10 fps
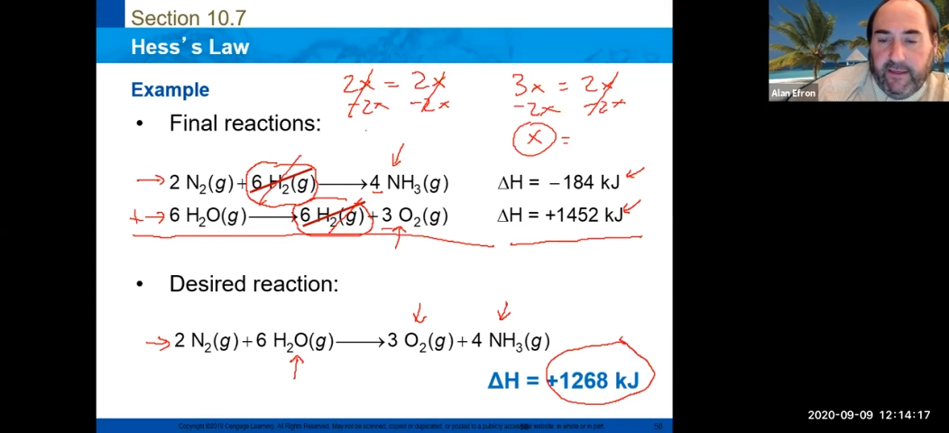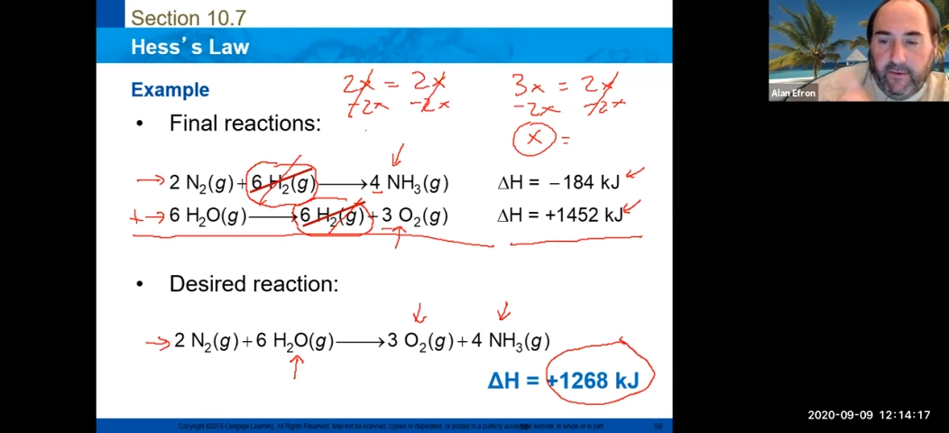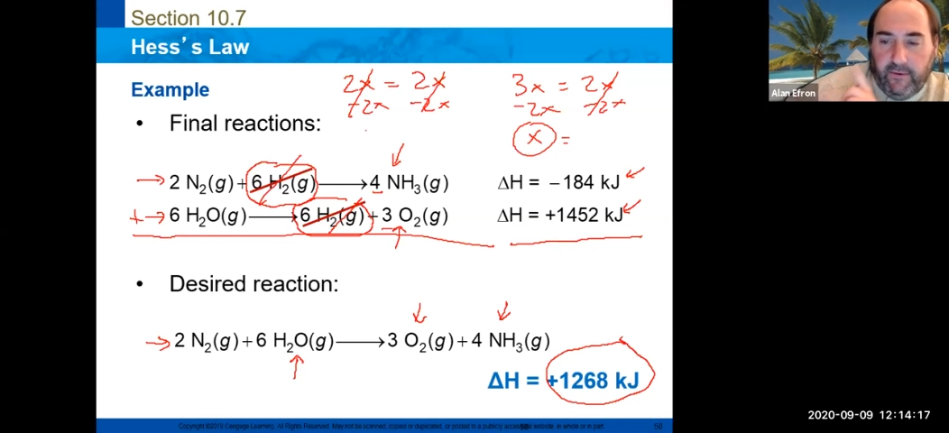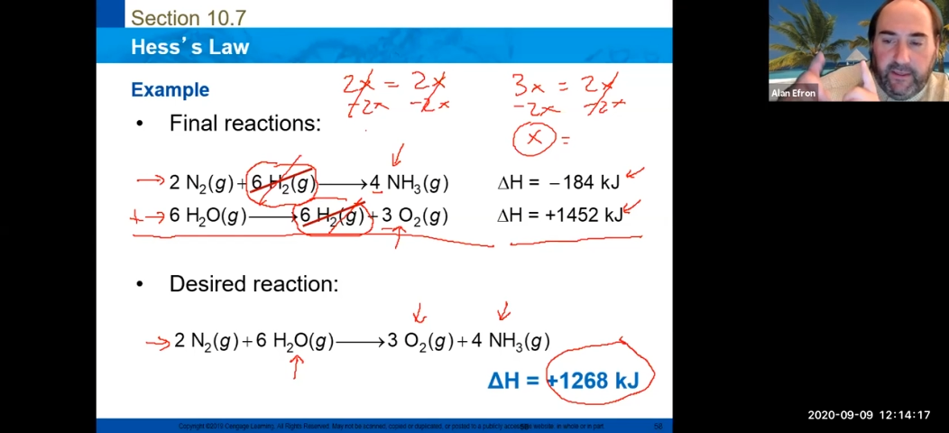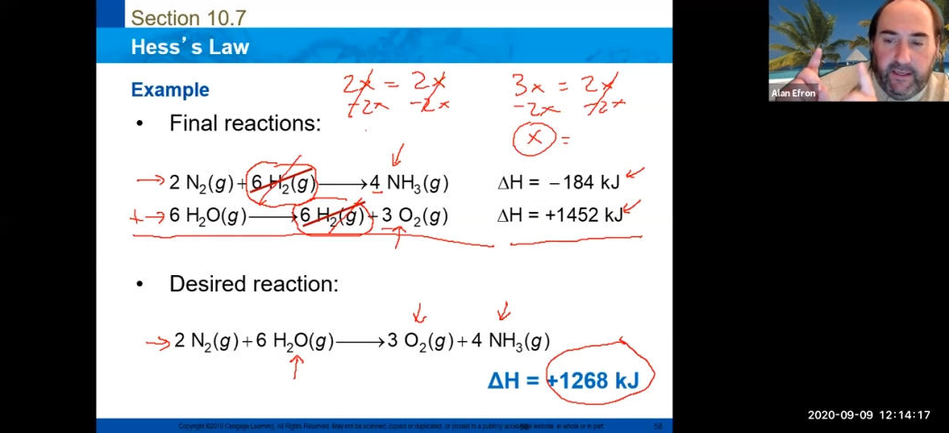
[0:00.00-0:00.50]
the
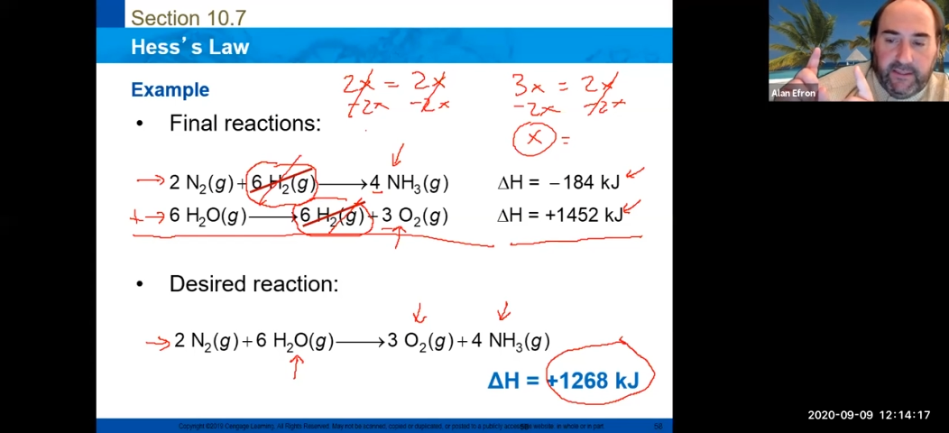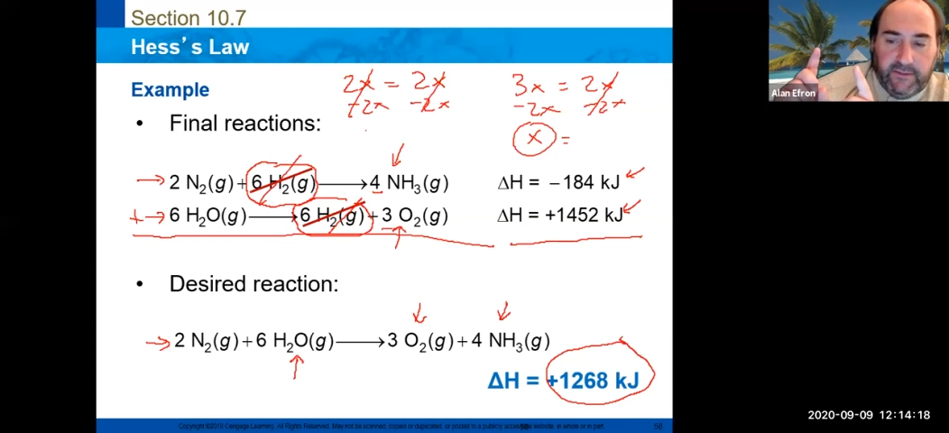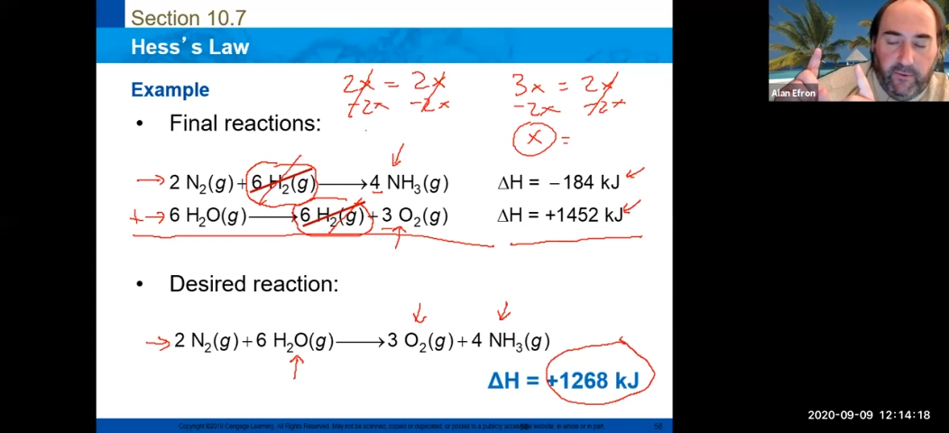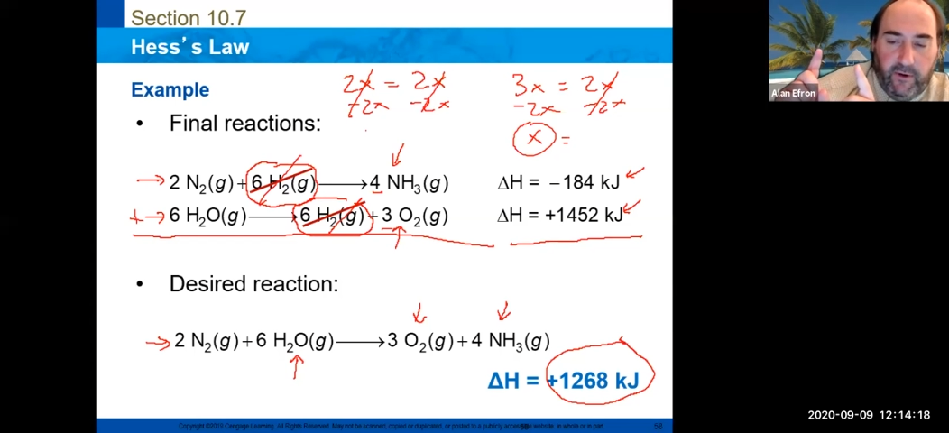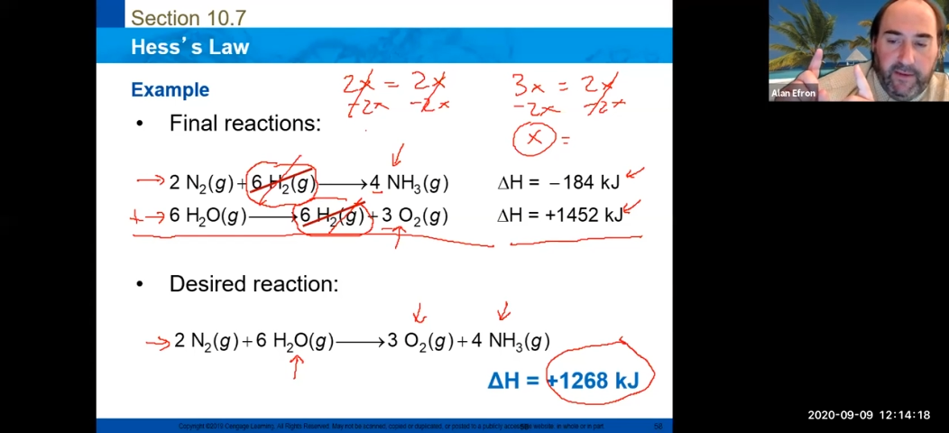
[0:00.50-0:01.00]
only thing you have
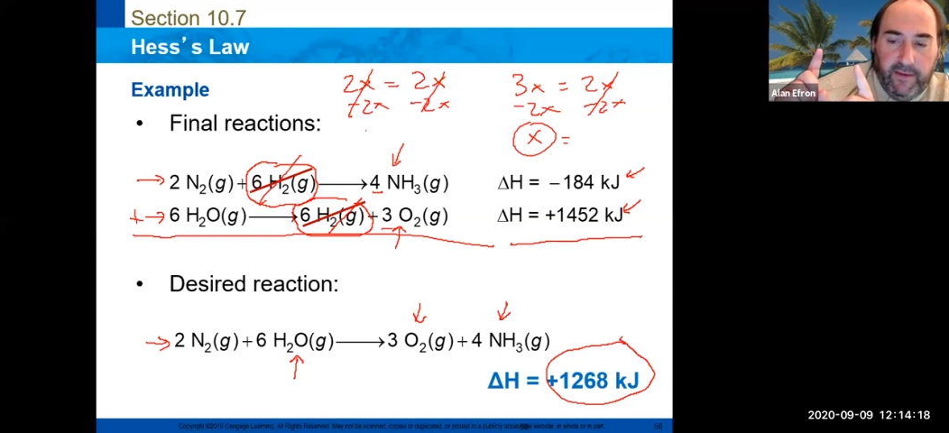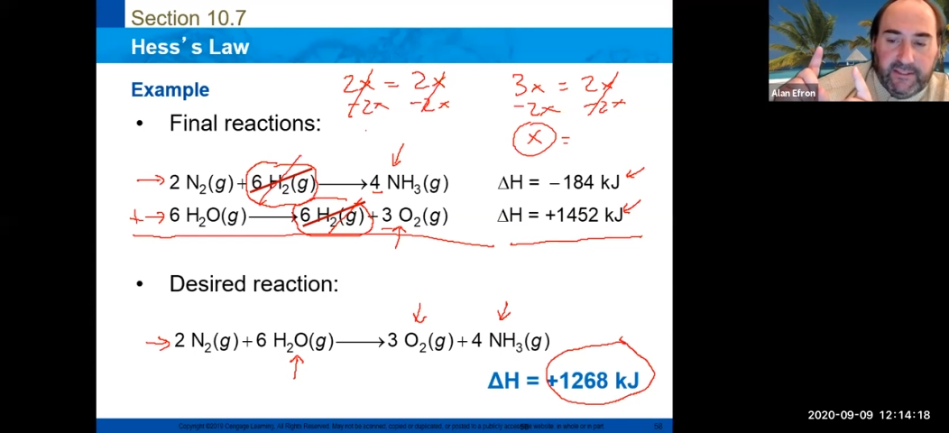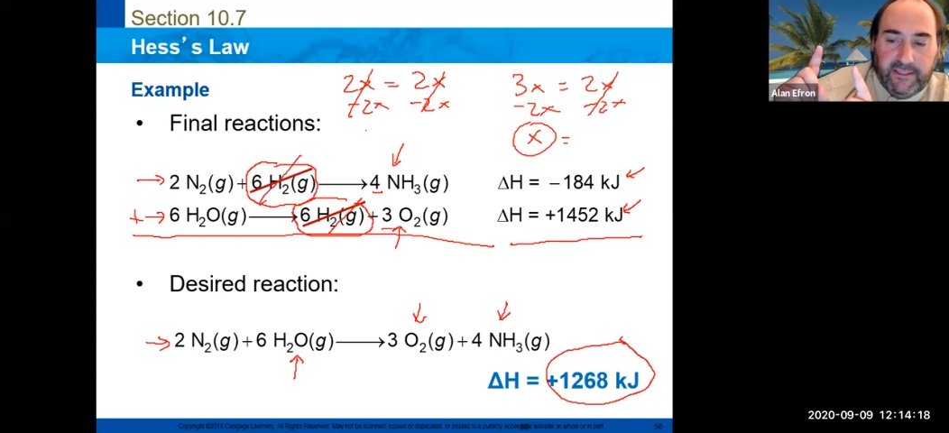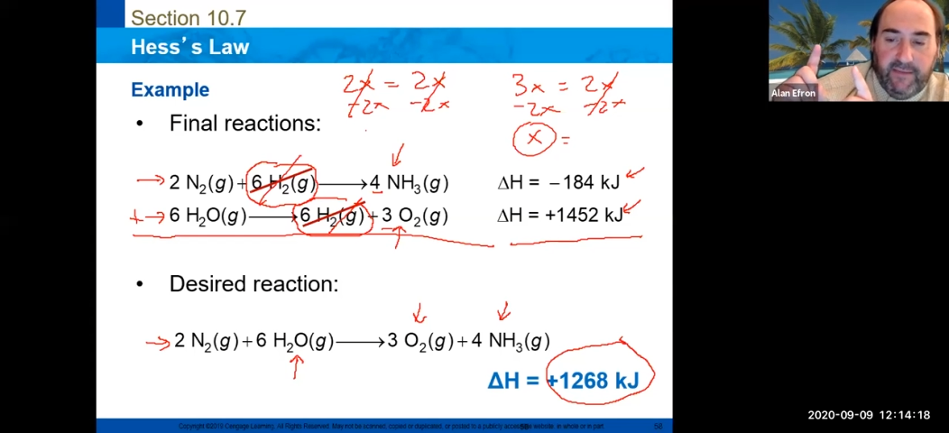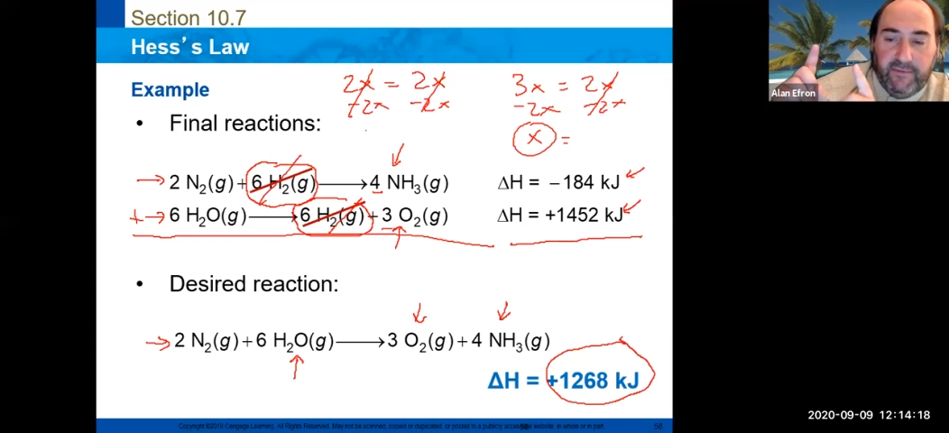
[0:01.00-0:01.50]
to worry about is
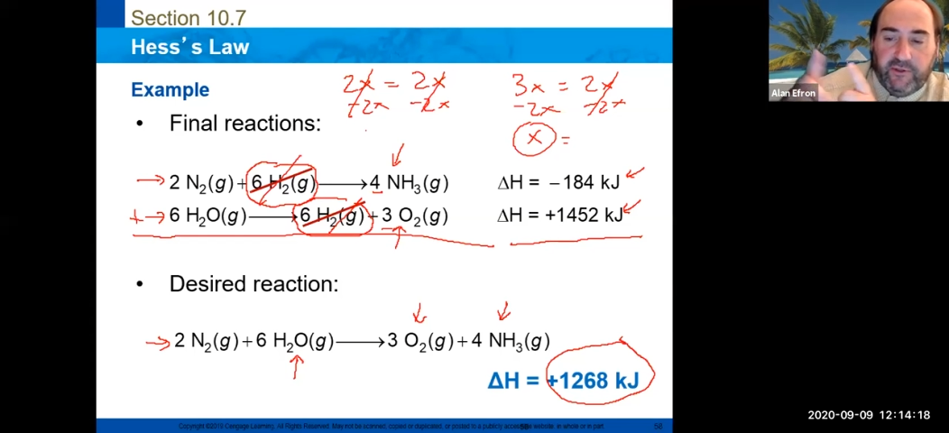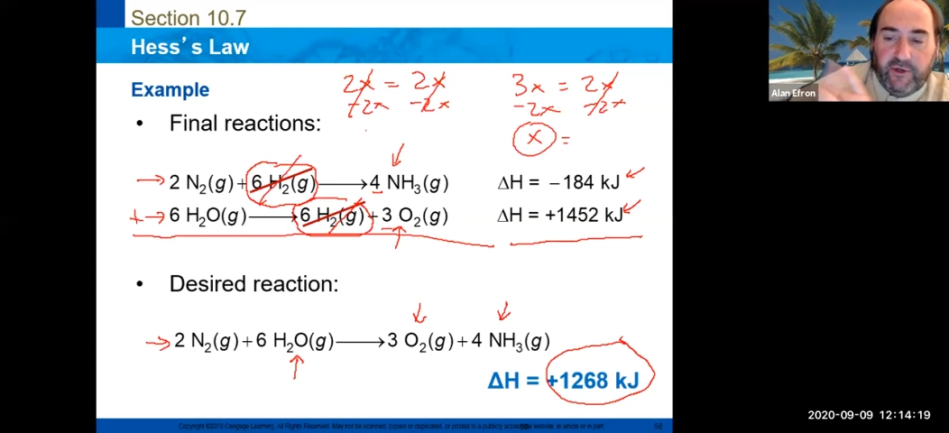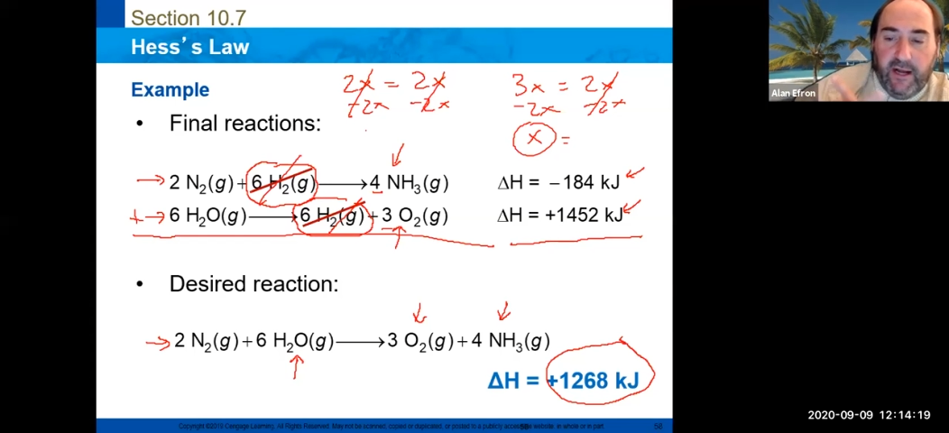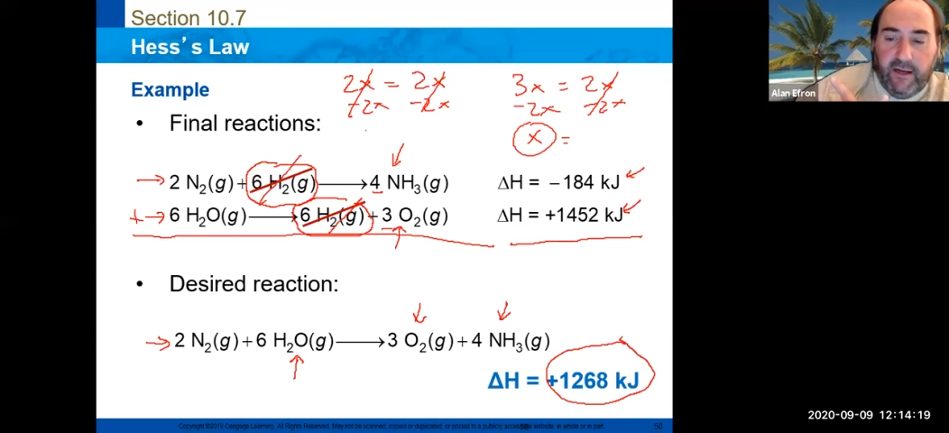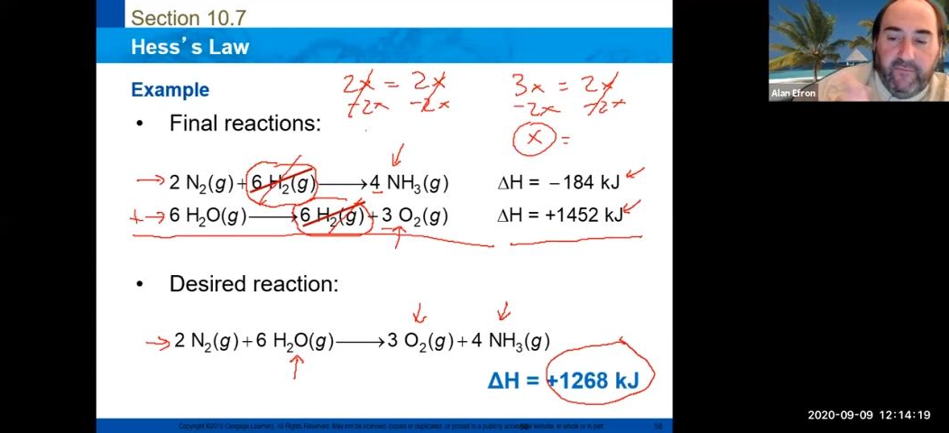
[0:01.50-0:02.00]
just keeping
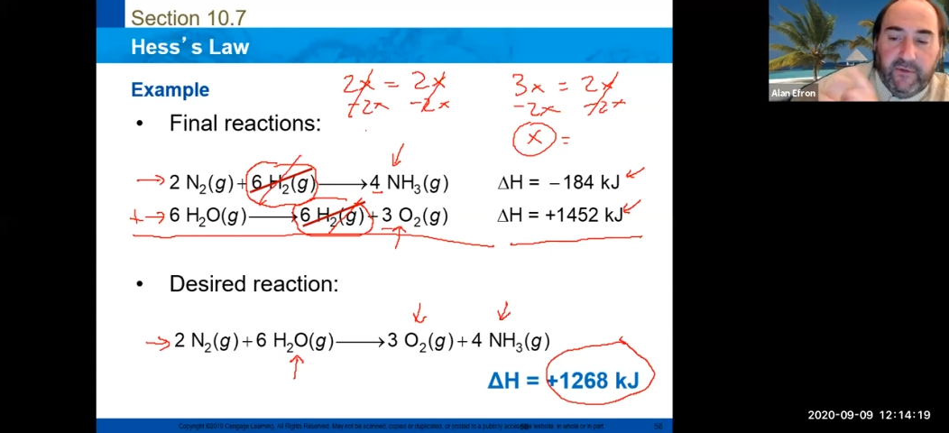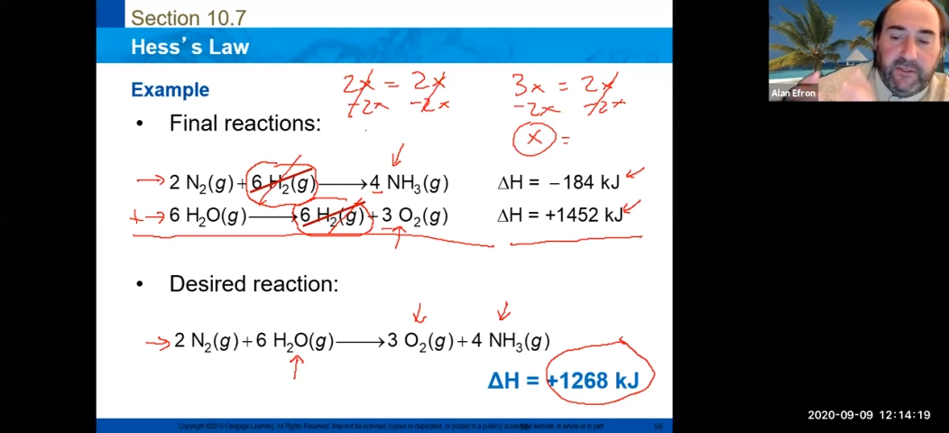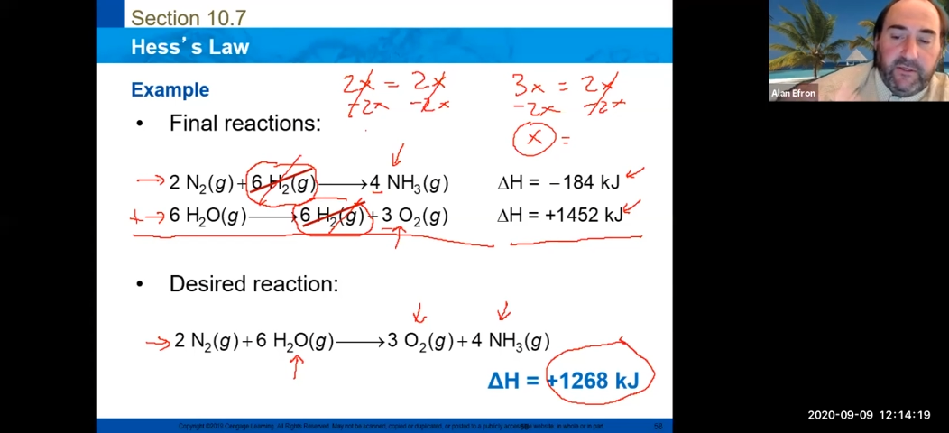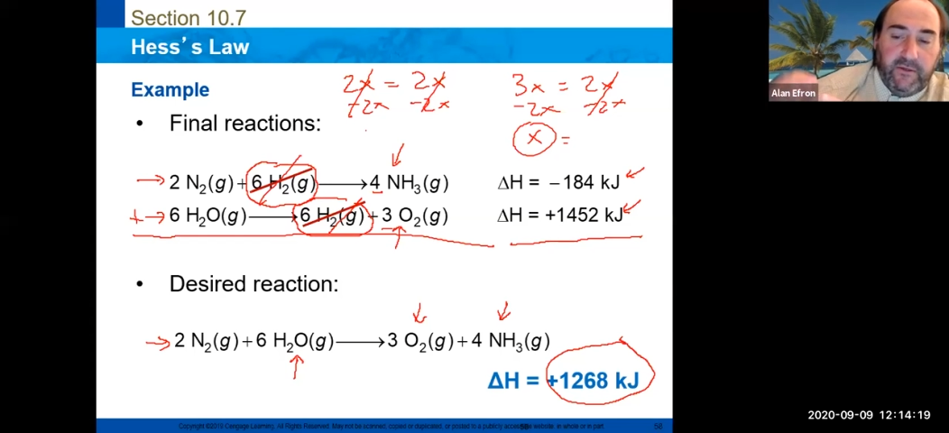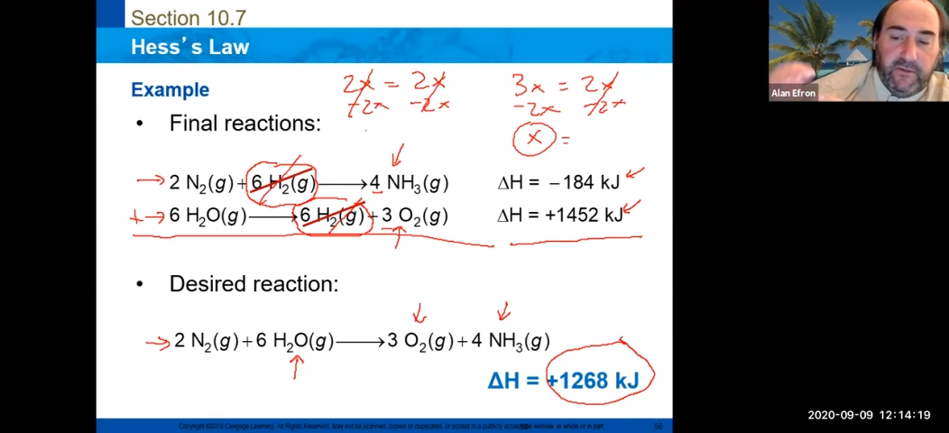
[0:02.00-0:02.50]
track of what you do